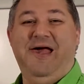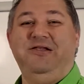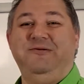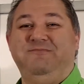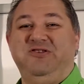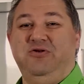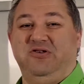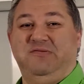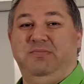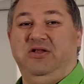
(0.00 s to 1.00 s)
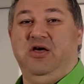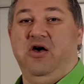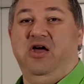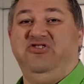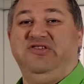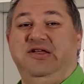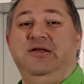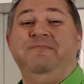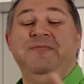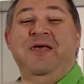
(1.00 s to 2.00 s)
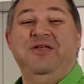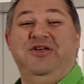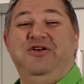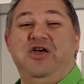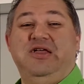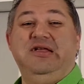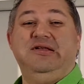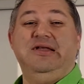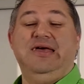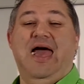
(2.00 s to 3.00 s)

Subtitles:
and not spit like I just did. You can go to Italy